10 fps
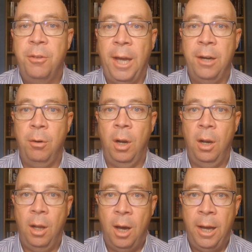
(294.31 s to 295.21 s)
They
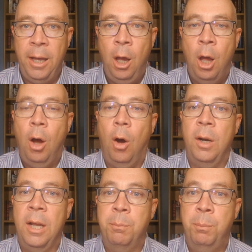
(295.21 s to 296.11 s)
rely
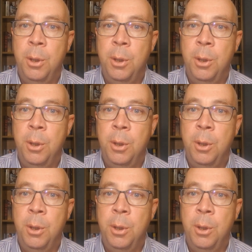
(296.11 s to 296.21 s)
on a